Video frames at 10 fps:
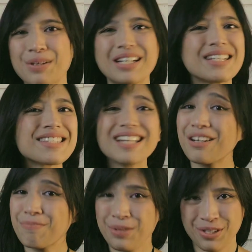But it's
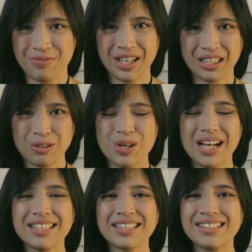not perfect.
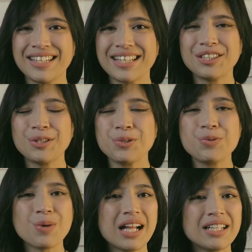While it did do
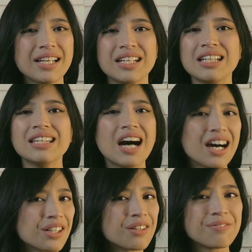well in a
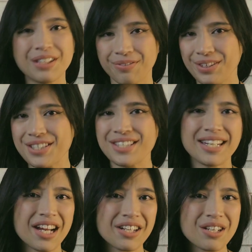lot of different
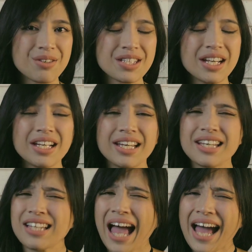scenarios,
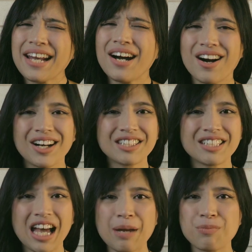it had a hard
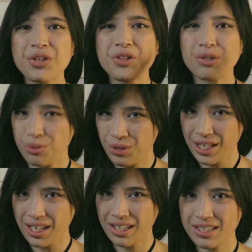time with two
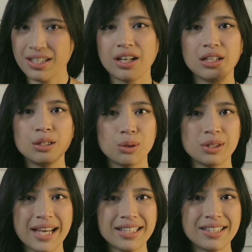things: low
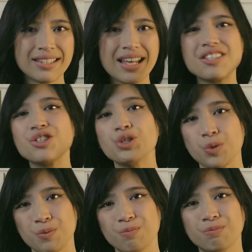light and
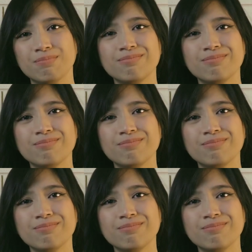zoom.